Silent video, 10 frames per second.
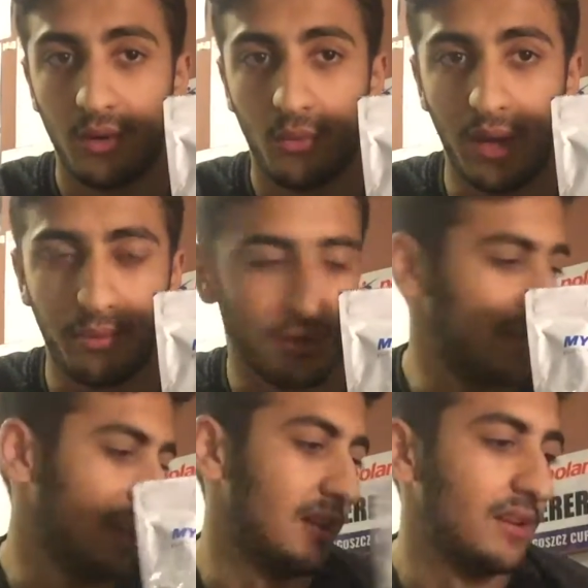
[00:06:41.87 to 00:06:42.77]
whey
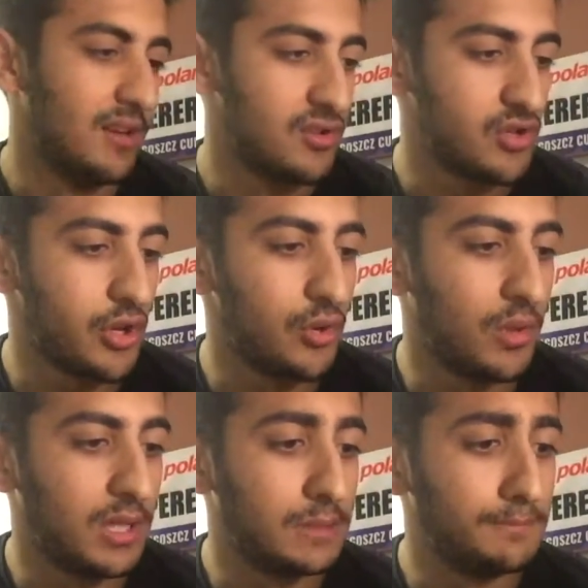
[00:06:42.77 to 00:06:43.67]
protein.
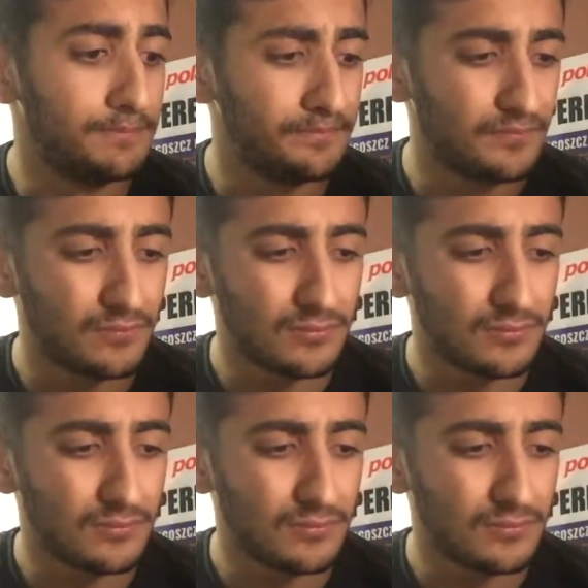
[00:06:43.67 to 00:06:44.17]
So, um,